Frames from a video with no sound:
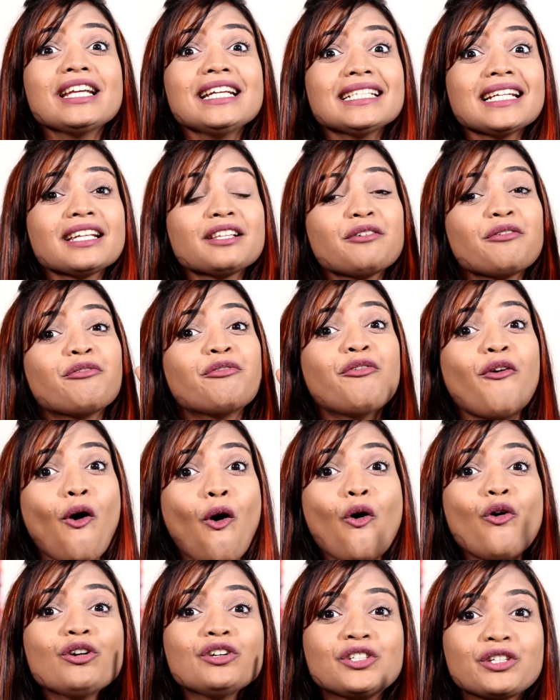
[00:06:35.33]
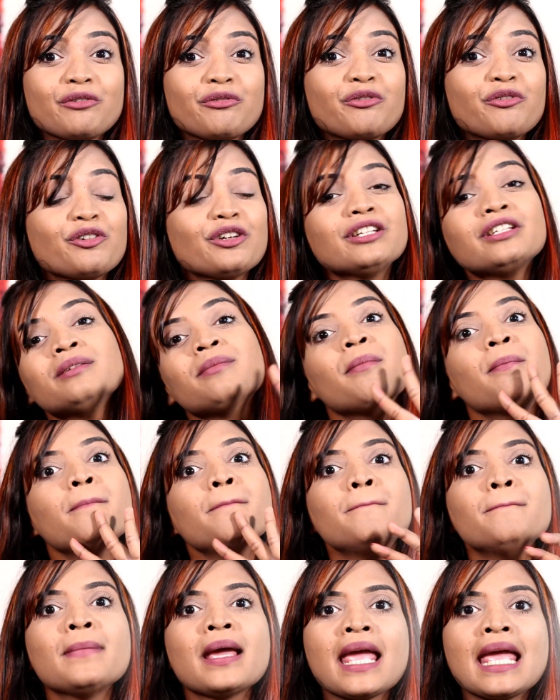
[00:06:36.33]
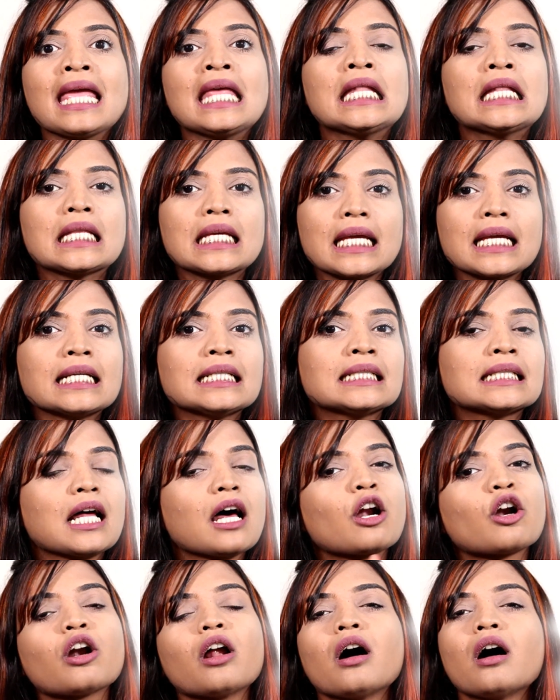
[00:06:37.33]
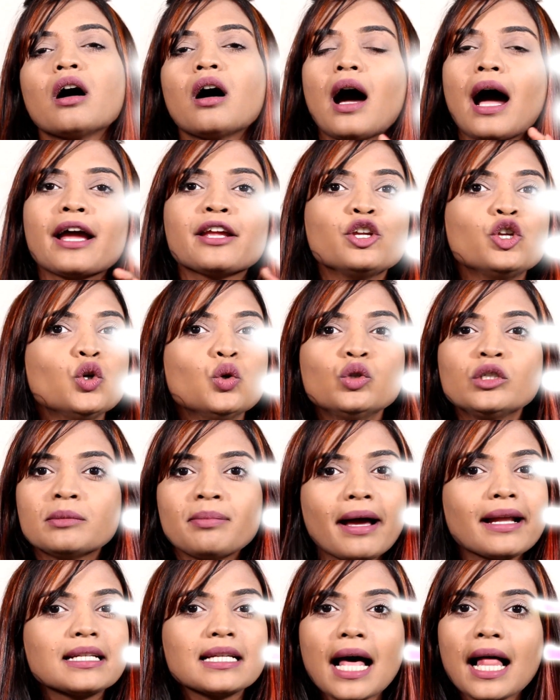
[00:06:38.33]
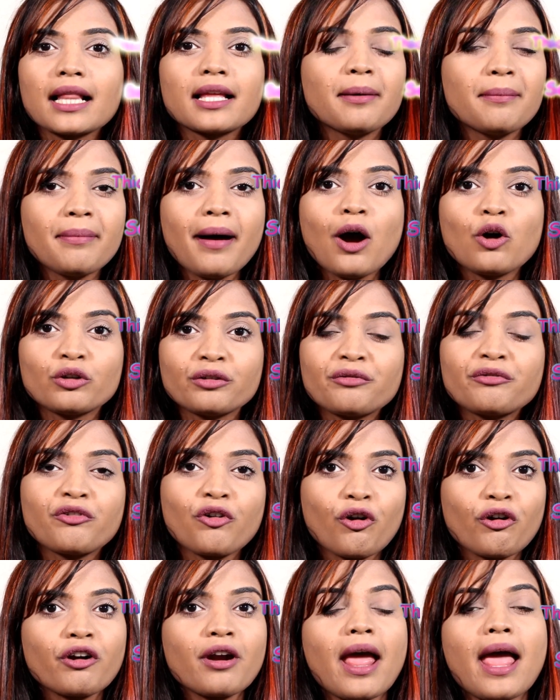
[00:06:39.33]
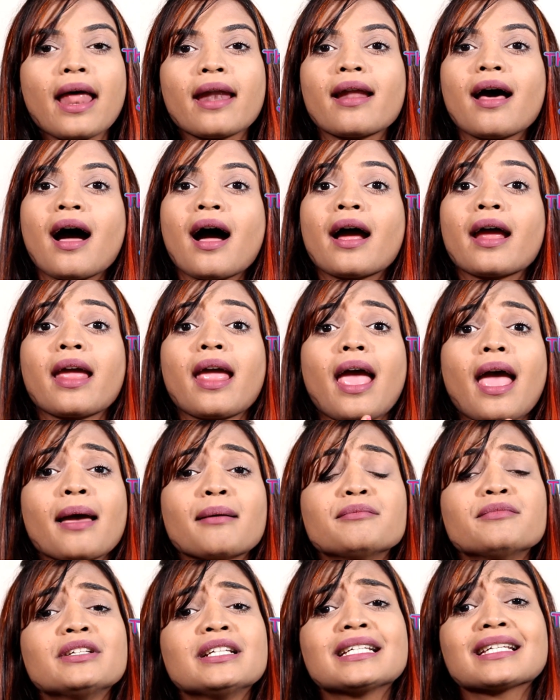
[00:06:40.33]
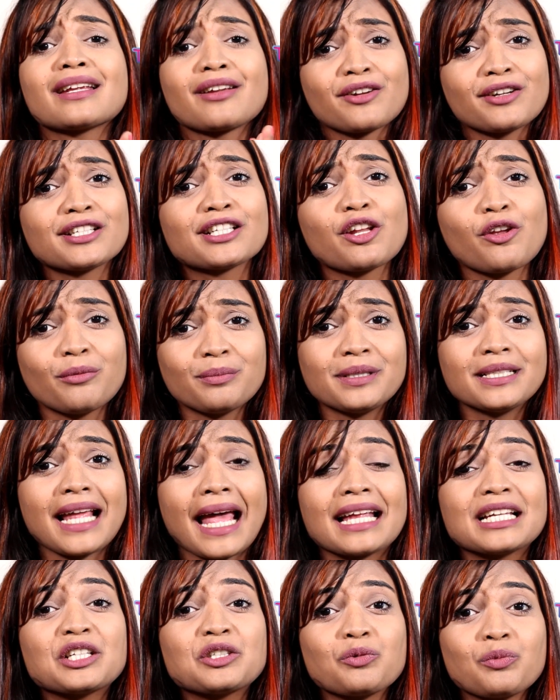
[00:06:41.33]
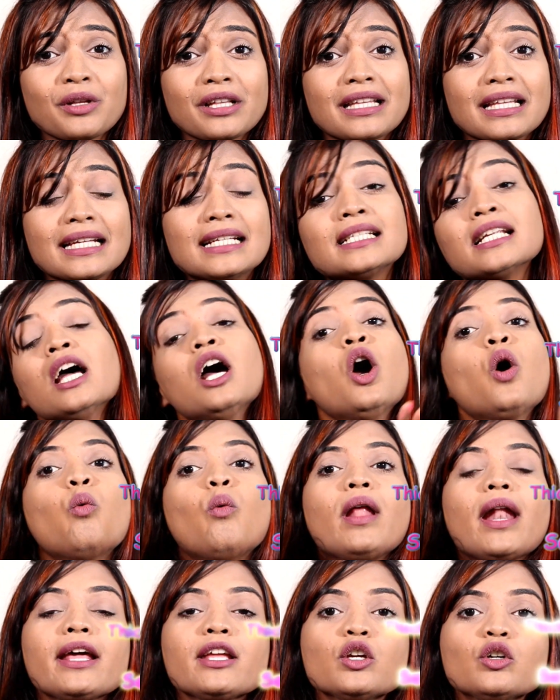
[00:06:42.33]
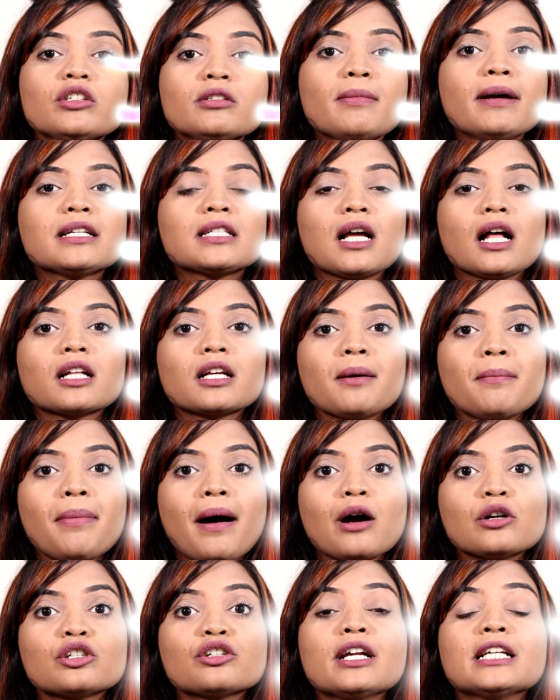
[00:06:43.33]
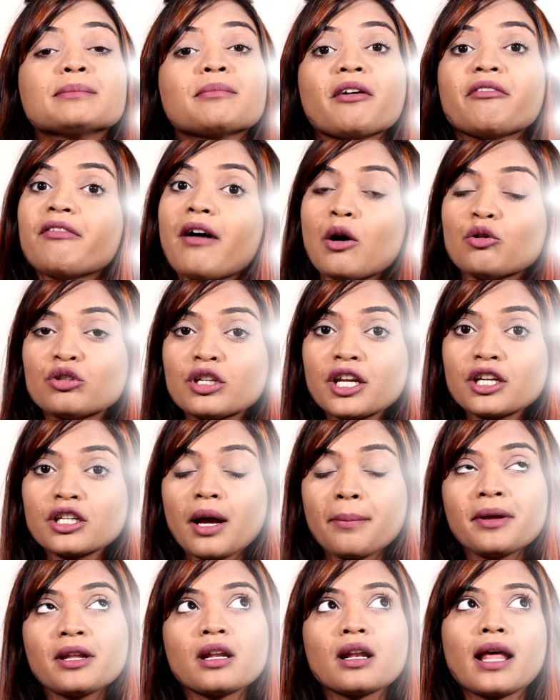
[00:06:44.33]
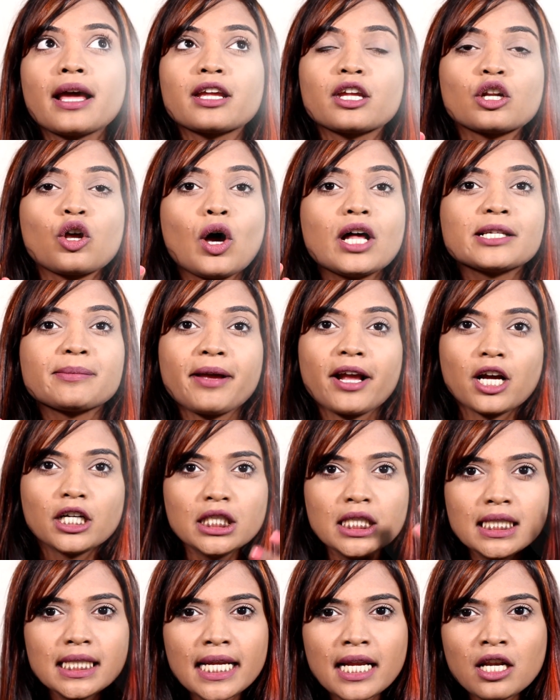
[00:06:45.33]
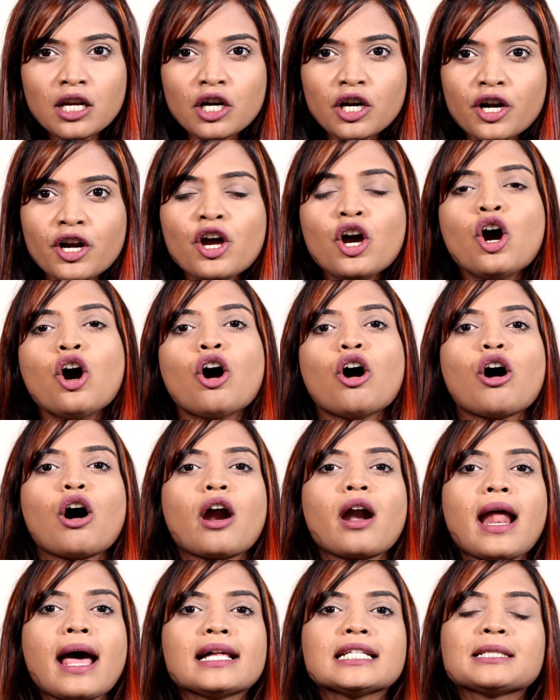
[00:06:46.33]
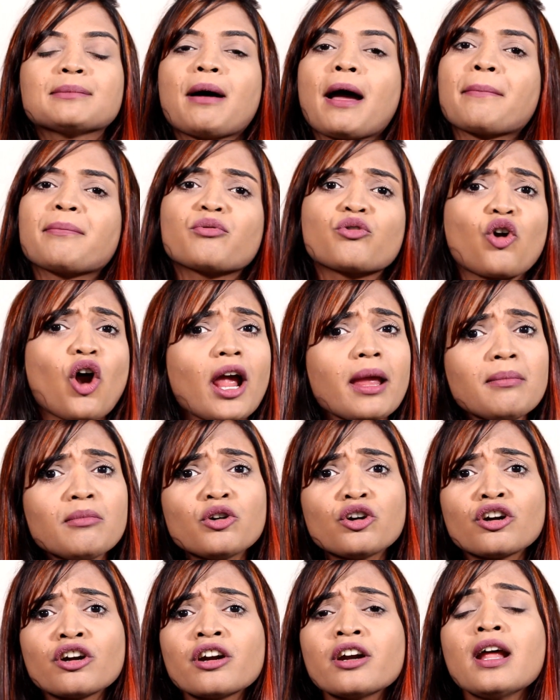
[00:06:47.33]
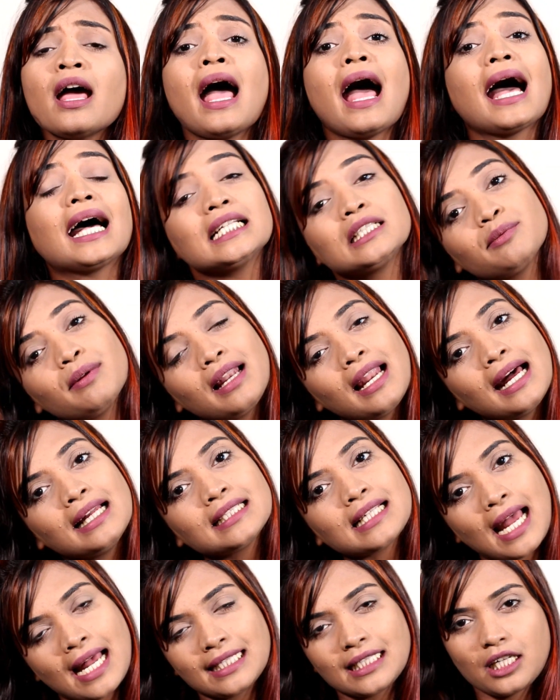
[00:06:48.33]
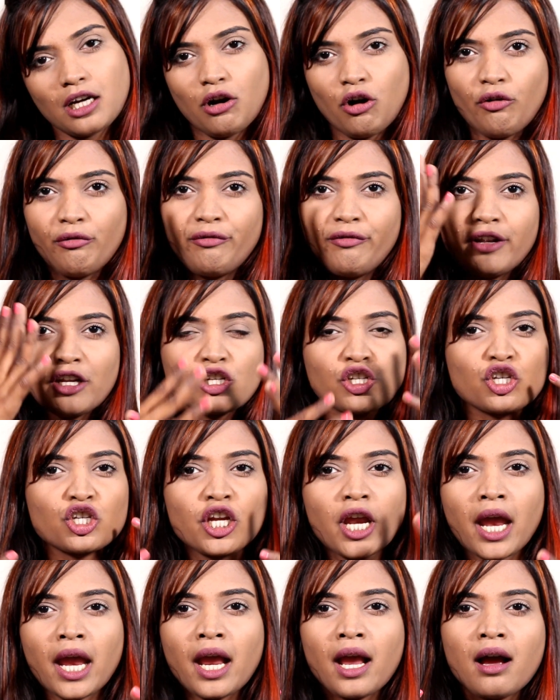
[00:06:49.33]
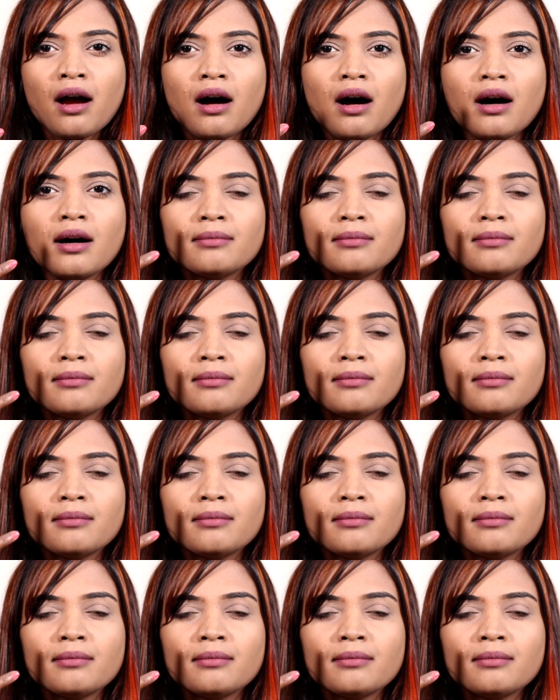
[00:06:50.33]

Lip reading: These are the four different main things I use my talcum powder for, and I am seriously obsessed with this. When I use my talcum powder as my foundation, as my concealer or as my primer, as well as finishing